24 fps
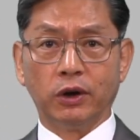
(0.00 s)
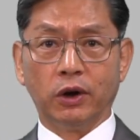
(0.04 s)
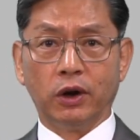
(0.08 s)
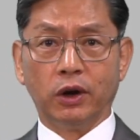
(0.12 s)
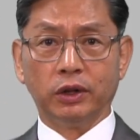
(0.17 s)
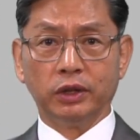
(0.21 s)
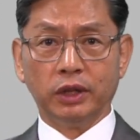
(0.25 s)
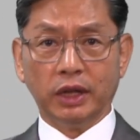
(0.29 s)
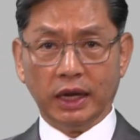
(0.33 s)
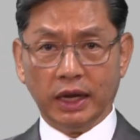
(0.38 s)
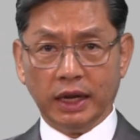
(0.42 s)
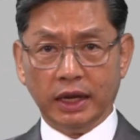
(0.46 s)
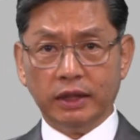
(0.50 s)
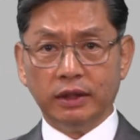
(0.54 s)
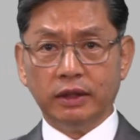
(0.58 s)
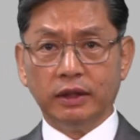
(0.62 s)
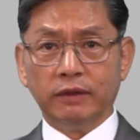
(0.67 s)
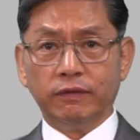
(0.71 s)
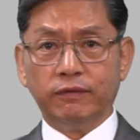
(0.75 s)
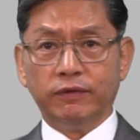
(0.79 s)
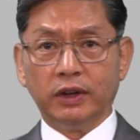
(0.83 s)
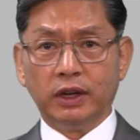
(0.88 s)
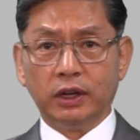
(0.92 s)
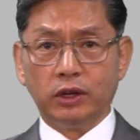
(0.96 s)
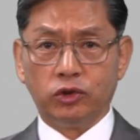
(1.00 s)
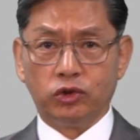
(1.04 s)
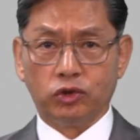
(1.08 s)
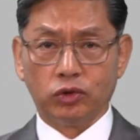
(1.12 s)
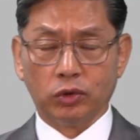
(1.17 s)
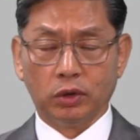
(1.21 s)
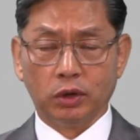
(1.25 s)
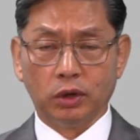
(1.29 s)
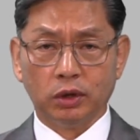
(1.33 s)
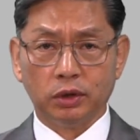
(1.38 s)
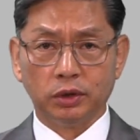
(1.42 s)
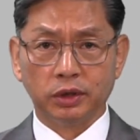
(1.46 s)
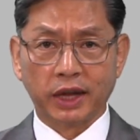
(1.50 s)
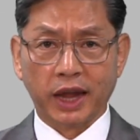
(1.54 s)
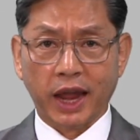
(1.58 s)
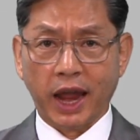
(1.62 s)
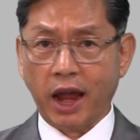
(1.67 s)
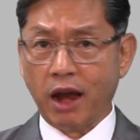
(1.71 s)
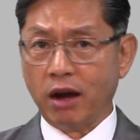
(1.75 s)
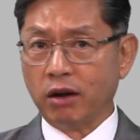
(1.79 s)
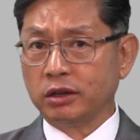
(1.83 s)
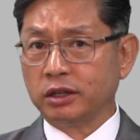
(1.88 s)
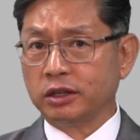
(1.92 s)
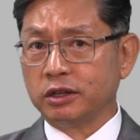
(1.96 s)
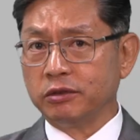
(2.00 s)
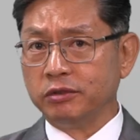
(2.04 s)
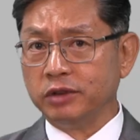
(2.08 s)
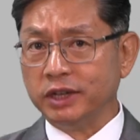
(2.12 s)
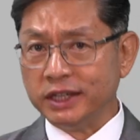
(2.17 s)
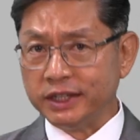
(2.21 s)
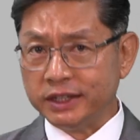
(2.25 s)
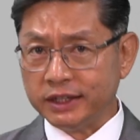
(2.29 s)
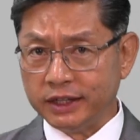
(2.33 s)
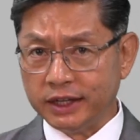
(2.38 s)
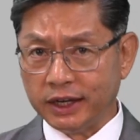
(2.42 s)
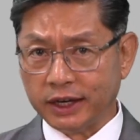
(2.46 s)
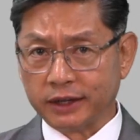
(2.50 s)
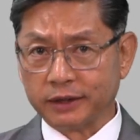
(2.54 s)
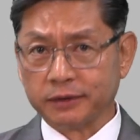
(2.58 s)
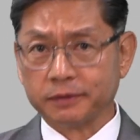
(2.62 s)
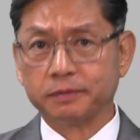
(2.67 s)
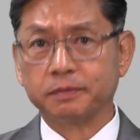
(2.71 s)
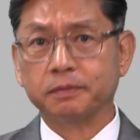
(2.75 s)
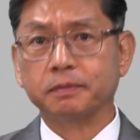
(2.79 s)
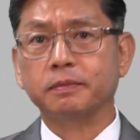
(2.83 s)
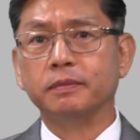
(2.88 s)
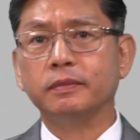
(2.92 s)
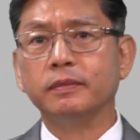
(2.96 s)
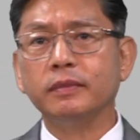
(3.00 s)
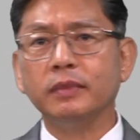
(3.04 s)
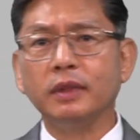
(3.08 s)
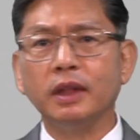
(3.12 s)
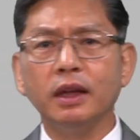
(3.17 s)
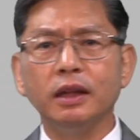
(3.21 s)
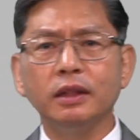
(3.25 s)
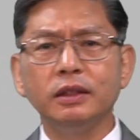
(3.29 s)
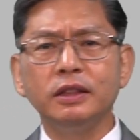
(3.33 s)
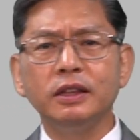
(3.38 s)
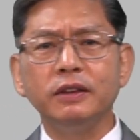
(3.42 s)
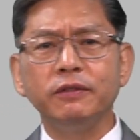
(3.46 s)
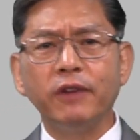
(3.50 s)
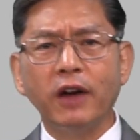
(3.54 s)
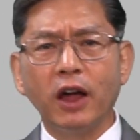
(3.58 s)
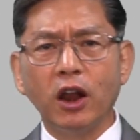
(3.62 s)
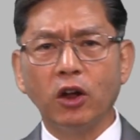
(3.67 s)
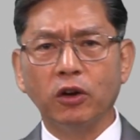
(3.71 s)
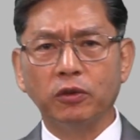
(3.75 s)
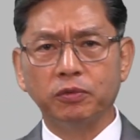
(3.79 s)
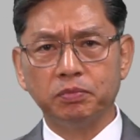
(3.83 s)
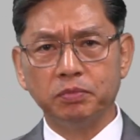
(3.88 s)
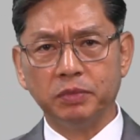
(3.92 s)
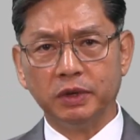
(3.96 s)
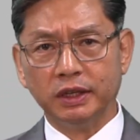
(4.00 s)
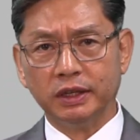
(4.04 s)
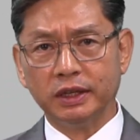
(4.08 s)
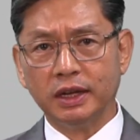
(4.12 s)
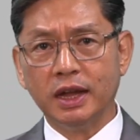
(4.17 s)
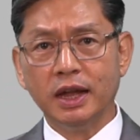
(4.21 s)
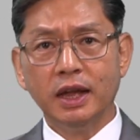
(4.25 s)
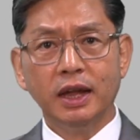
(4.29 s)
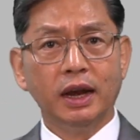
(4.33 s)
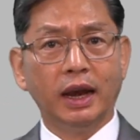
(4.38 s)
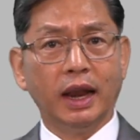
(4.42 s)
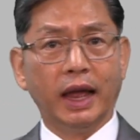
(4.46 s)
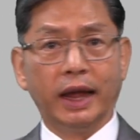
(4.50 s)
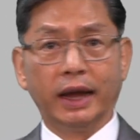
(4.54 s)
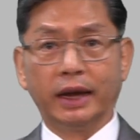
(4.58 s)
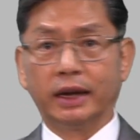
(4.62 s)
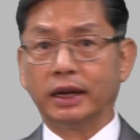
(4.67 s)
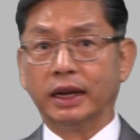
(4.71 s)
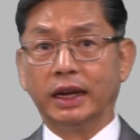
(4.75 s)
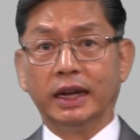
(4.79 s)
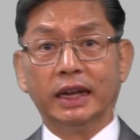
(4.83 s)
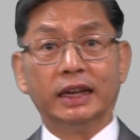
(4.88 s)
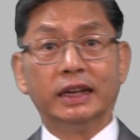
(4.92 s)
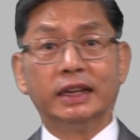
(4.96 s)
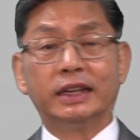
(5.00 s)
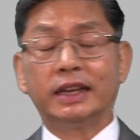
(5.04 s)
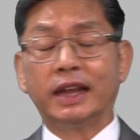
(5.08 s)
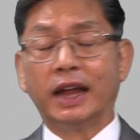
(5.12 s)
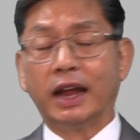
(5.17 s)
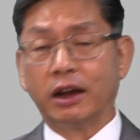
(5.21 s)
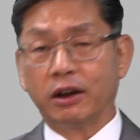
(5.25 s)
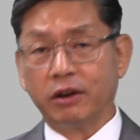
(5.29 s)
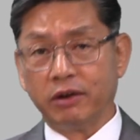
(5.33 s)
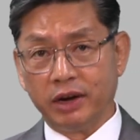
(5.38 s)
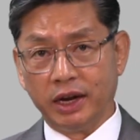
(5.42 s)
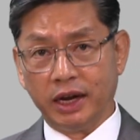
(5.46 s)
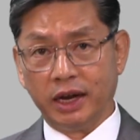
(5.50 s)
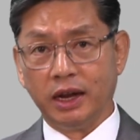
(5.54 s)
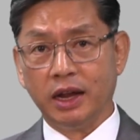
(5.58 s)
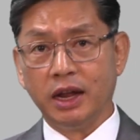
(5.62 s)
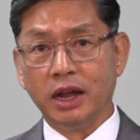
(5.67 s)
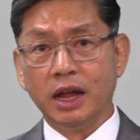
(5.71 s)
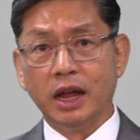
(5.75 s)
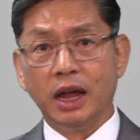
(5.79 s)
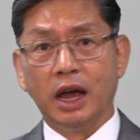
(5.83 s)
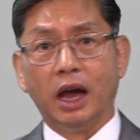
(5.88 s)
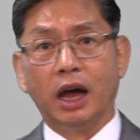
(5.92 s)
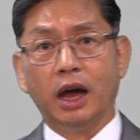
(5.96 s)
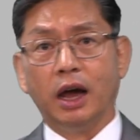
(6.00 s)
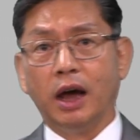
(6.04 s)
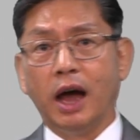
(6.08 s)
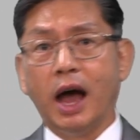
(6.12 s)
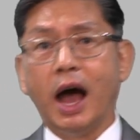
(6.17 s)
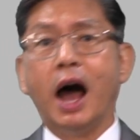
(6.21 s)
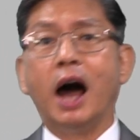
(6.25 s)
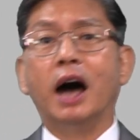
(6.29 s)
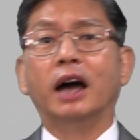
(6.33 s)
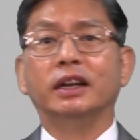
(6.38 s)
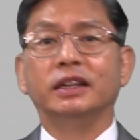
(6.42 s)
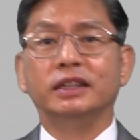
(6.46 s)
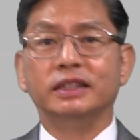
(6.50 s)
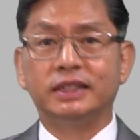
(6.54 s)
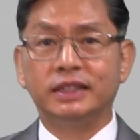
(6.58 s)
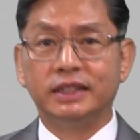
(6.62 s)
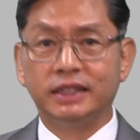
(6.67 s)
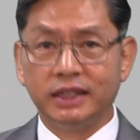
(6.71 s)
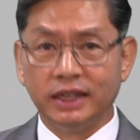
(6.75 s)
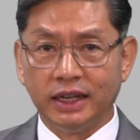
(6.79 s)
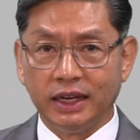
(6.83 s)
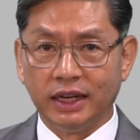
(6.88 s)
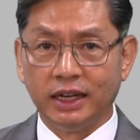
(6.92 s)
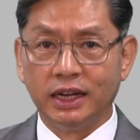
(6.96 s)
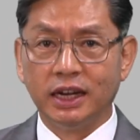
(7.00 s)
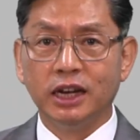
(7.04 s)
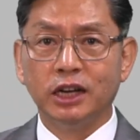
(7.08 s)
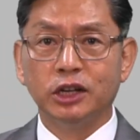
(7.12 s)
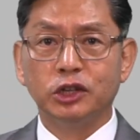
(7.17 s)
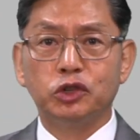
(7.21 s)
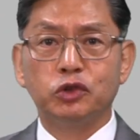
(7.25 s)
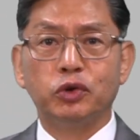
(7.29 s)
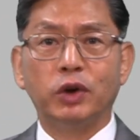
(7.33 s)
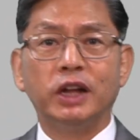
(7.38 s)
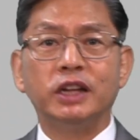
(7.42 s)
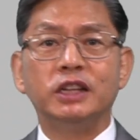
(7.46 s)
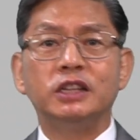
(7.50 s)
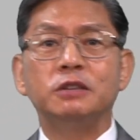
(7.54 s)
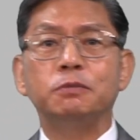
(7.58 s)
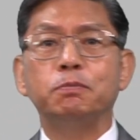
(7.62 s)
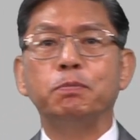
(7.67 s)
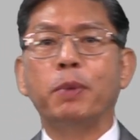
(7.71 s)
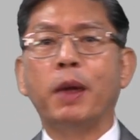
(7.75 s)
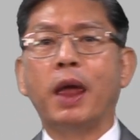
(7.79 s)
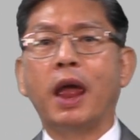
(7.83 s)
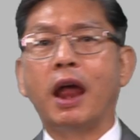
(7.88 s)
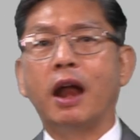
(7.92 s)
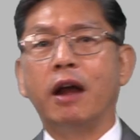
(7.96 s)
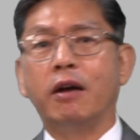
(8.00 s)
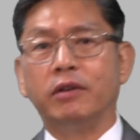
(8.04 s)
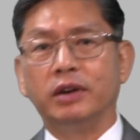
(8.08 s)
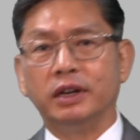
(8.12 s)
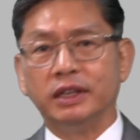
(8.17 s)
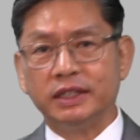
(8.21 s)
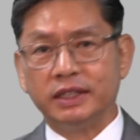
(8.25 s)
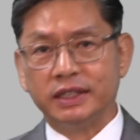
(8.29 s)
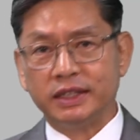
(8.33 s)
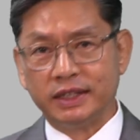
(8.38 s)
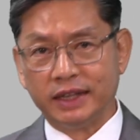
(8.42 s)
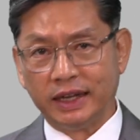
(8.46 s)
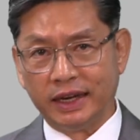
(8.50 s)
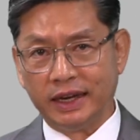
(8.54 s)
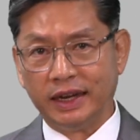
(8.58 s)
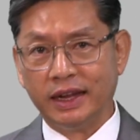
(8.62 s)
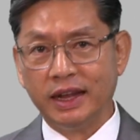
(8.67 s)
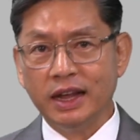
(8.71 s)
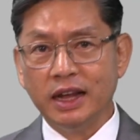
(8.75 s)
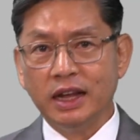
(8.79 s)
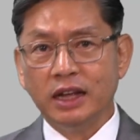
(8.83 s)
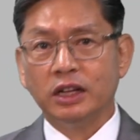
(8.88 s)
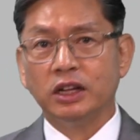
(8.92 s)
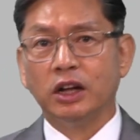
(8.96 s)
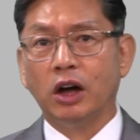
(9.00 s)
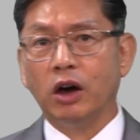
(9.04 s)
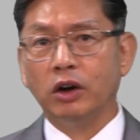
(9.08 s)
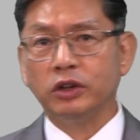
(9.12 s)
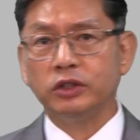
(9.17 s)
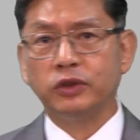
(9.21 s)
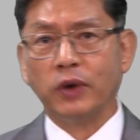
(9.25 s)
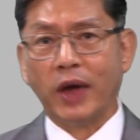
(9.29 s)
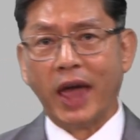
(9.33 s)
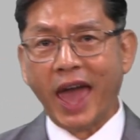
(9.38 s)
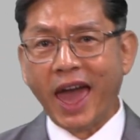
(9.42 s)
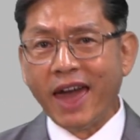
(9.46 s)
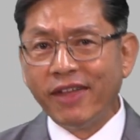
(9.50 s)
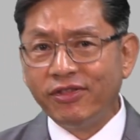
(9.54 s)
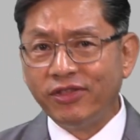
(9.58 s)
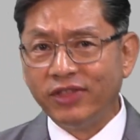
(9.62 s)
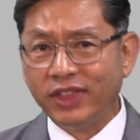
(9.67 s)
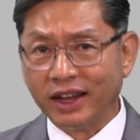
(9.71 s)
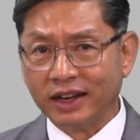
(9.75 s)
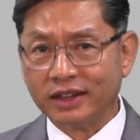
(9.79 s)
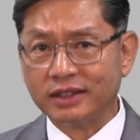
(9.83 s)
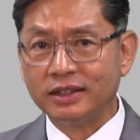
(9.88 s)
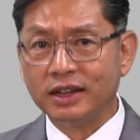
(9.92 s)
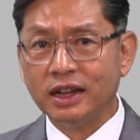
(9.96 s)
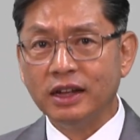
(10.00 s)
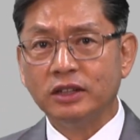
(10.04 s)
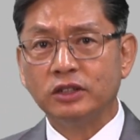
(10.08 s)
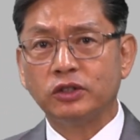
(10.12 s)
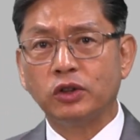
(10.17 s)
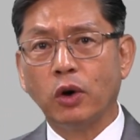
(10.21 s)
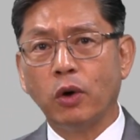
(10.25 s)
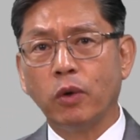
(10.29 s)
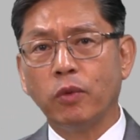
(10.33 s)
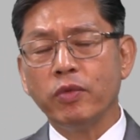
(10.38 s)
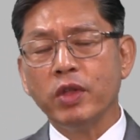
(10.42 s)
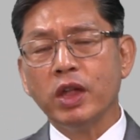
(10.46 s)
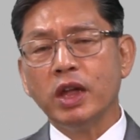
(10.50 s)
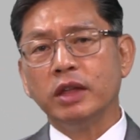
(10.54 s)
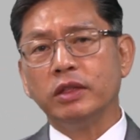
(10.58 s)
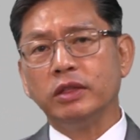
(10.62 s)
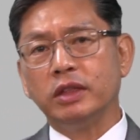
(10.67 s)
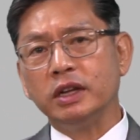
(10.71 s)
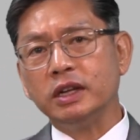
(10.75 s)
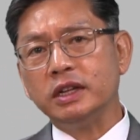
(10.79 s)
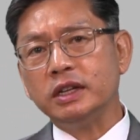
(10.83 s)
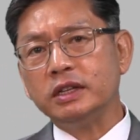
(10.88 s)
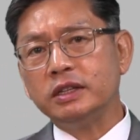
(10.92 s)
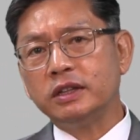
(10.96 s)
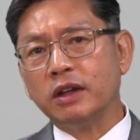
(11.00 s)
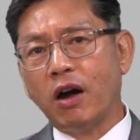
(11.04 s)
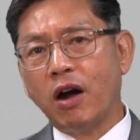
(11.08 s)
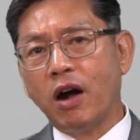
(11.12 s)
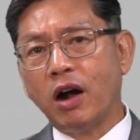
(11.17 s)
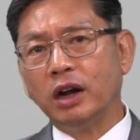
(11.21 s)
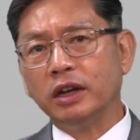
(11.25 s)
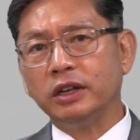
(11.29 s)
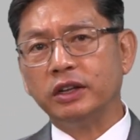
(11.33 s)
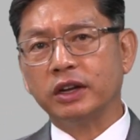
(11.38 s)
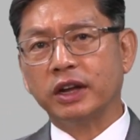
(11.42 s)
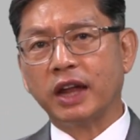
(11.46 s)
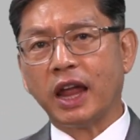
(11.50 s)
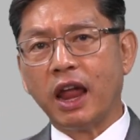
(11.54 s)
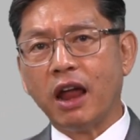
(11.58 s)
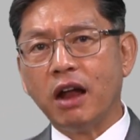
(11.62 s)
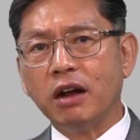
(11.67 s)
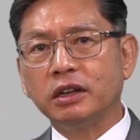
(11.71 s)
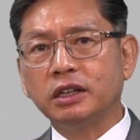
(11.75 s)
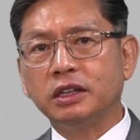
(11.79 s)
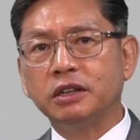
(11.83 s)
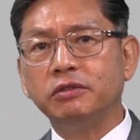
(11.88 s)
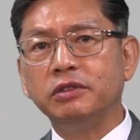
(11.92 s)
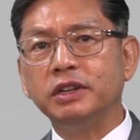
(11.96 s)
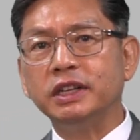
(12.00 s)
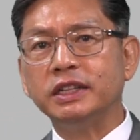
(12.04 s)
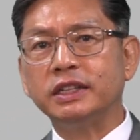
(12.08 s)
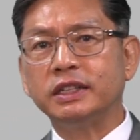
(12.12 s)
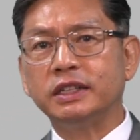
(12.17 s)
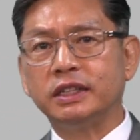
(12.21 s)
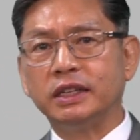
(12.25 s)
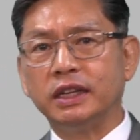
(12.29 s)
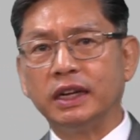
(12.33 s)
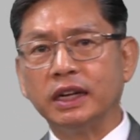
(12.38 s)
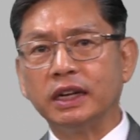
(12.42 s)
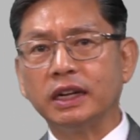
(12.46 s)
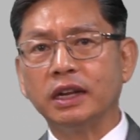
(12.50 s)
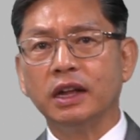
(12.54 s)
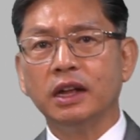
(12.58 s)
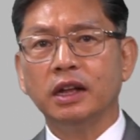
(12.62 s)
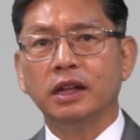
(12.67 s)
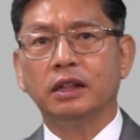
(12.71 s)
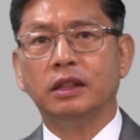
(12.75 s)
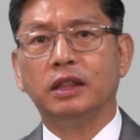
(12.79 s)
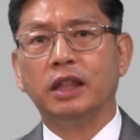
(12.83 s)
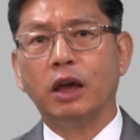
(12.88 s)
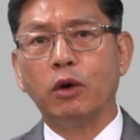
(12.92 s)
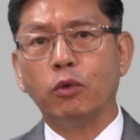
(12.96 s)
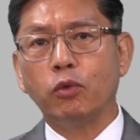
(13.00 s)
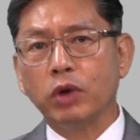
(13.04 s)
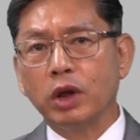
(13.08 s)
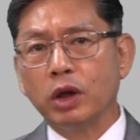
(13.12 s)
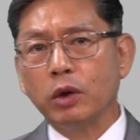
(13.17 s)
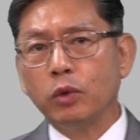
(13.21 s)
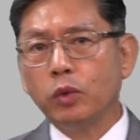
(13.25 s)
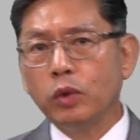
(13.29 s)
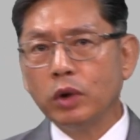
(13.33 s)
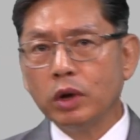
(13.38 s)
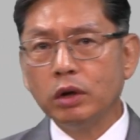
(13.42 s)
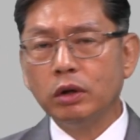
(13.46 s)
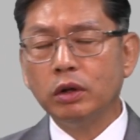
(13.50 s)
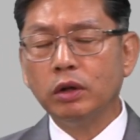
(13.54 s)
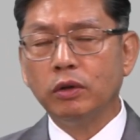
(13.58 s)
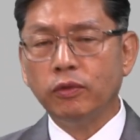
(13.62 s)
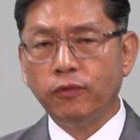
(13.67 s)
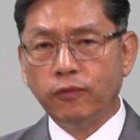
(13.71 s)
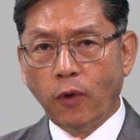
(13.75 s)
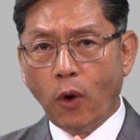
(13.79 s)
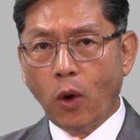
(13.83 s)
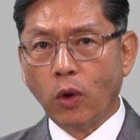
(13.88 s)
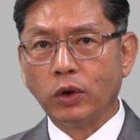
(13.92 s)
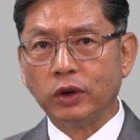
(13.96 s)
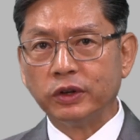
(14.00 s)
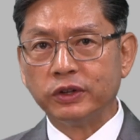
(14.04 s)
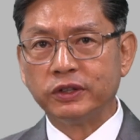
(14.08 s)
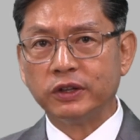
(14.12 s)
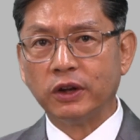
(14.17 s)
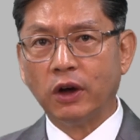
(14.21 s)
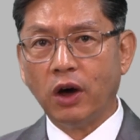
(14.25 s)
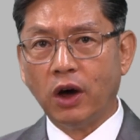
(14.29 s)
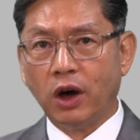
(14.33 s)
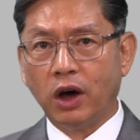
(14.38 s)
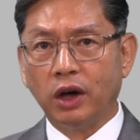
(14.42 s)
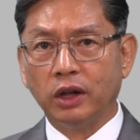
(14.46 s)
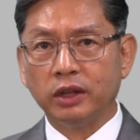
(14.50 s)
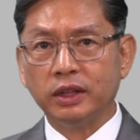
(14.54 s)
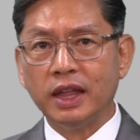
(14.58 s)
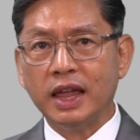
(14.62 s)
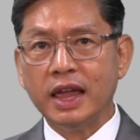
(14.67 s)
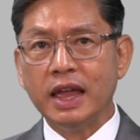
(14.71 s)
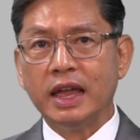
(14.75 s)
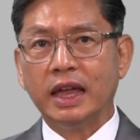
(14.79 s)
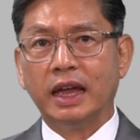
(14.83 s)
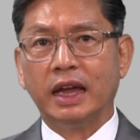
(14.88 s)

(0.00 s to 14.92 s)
on individual characteristic development like integrity, honesty, transparency, so ethics. So these are the characteristics that we will focus on